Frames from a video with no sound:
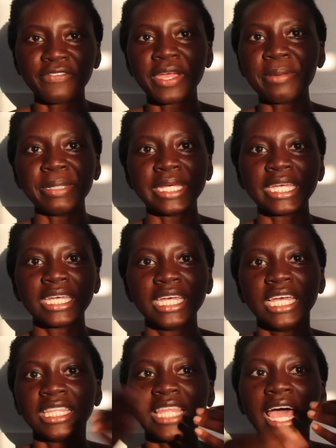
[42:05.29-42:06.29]
family.
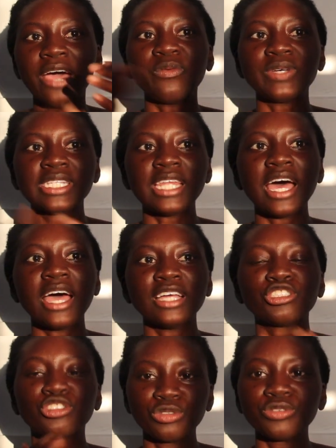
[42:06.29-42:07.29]
That was
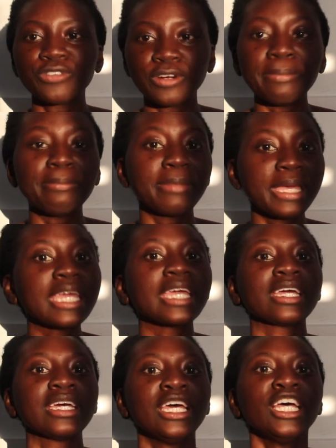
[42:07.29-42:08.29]
not true for
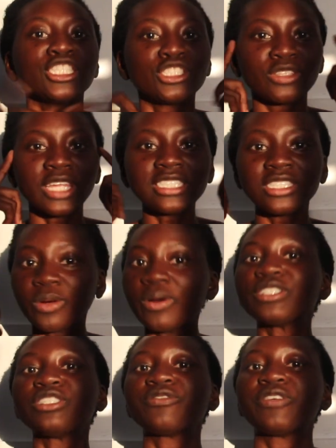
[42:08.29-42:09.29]
me. So that's a
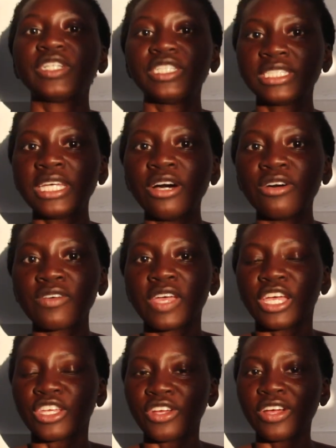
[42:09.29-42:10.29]
question for yourself.
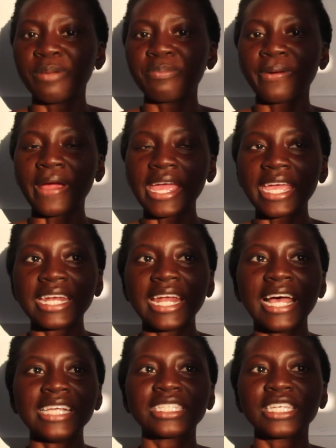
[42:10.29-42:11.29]
You're praying and
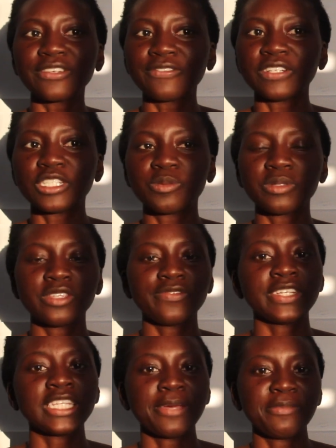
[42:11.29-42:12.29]
asking for a
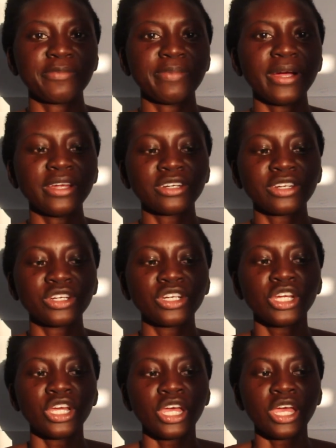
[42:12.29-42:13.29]
specific type of partner.